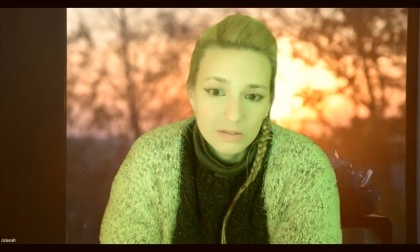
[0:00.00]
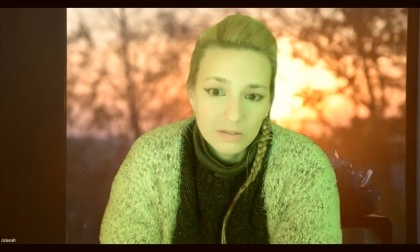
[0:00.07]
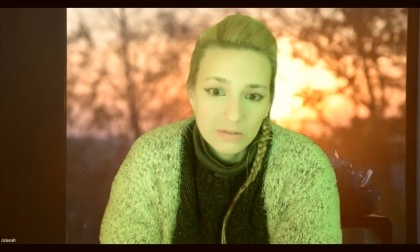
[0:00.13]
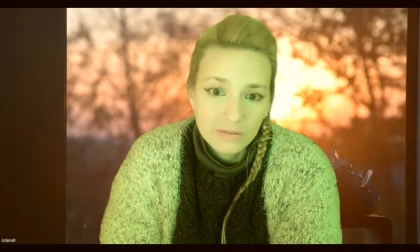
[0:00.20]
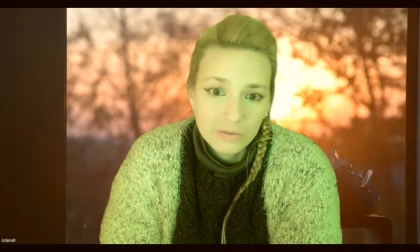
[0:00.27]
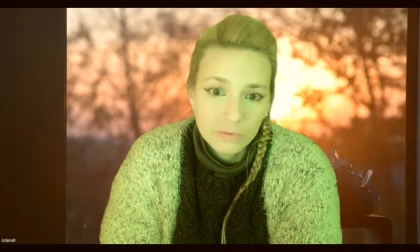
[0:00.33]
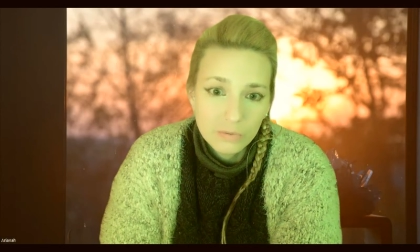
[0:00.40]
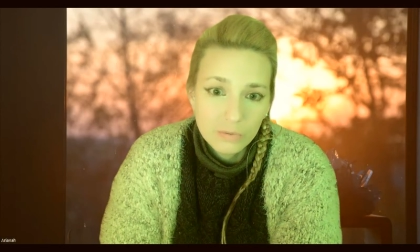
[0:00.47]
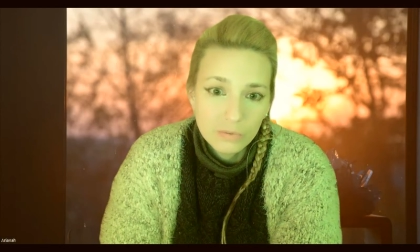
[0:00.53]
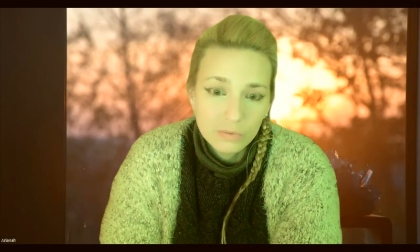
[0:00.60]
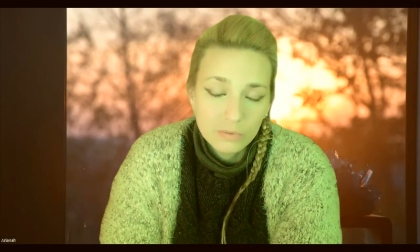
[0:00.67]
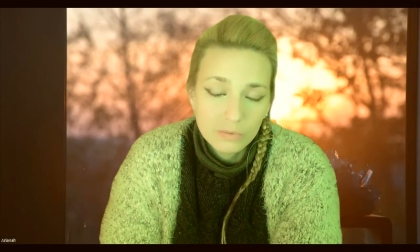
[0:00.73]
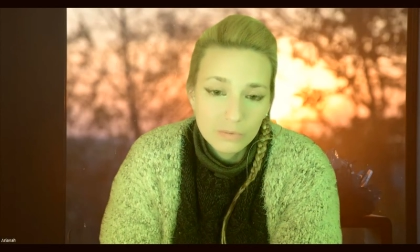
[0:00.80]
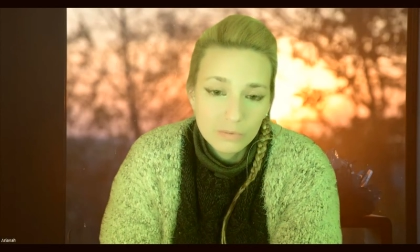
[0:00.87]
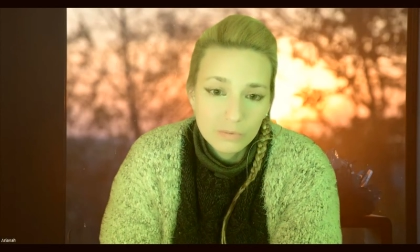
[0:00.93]

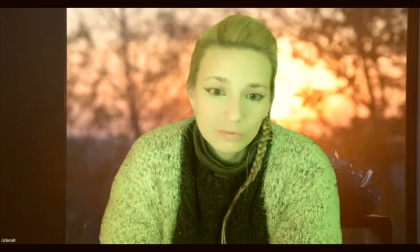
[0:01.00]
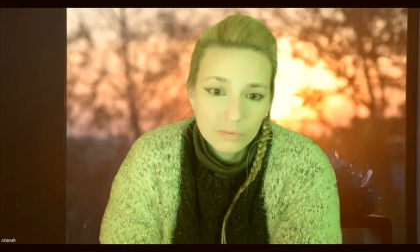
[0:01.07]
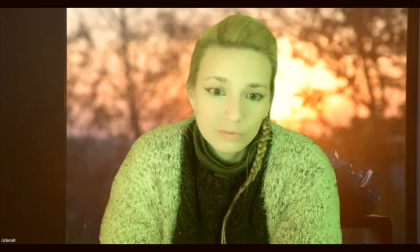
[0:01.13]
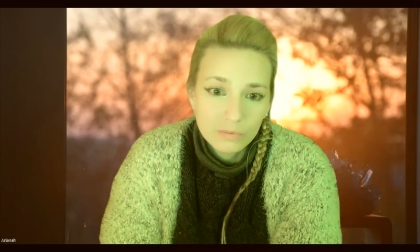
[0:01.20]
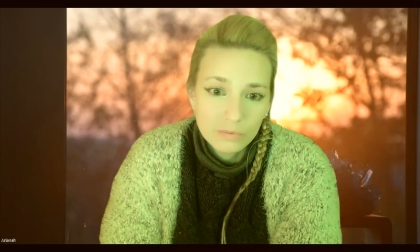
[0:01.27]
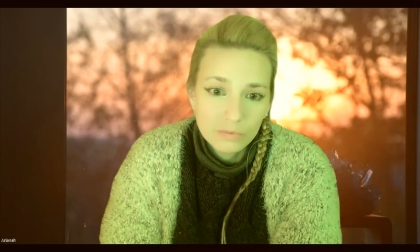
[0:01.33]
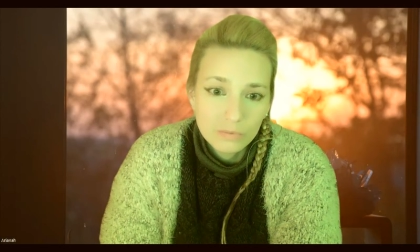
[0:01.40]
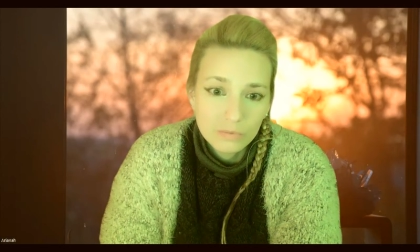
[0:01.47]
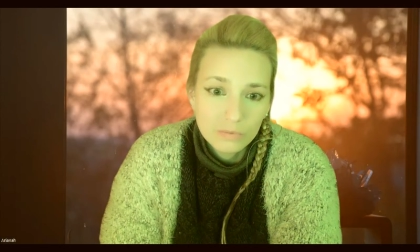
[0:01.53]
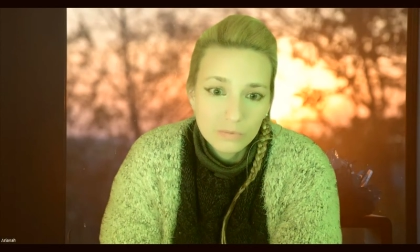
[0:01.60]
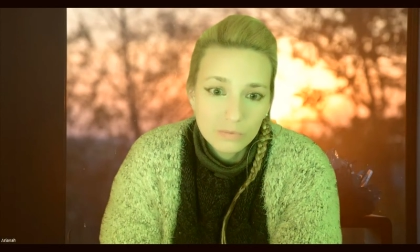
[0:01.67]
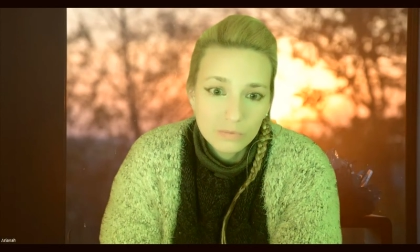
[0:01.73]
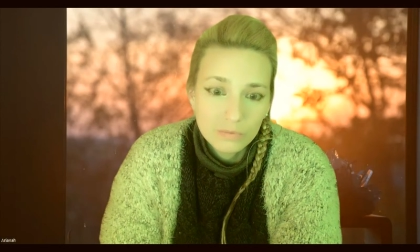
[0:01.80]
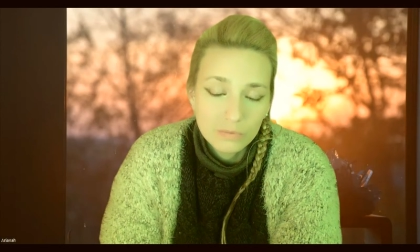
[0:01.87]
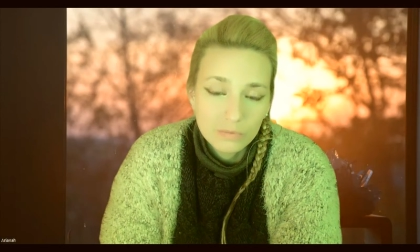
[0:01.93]
So,
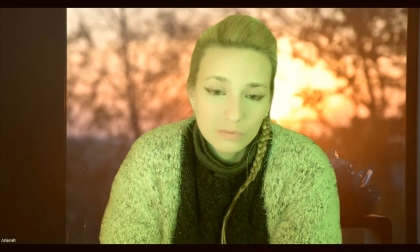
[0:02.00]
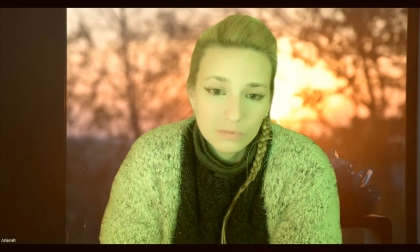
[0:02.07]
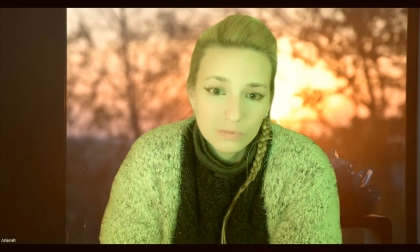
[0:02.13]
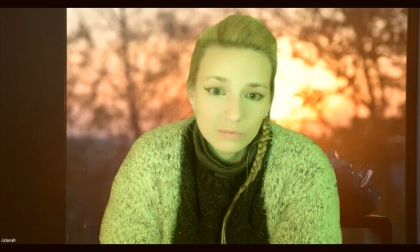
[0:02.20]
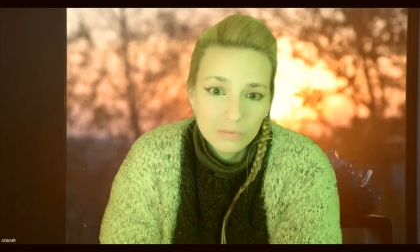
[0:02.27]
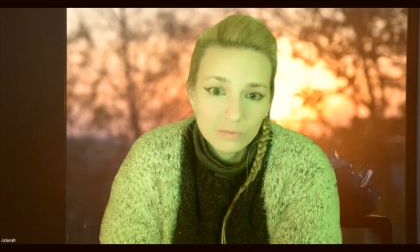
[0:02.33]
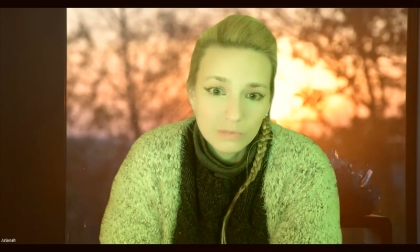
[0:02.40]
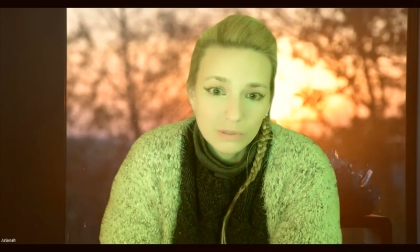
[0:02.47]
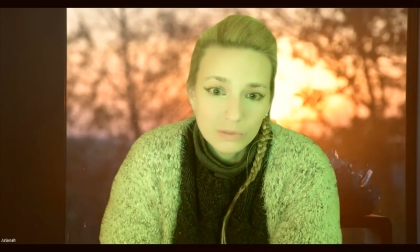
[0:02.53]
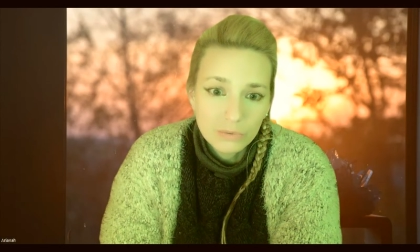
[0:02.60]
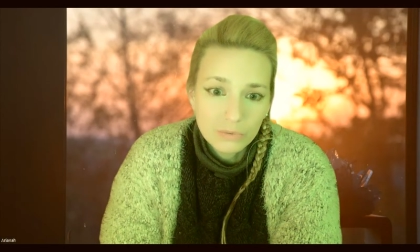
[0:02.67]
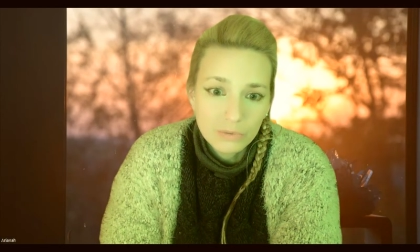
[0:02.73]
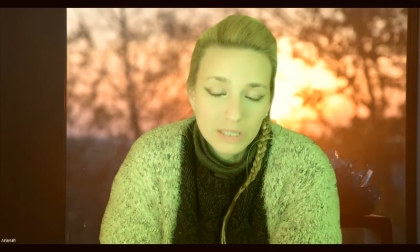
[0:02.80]
you know,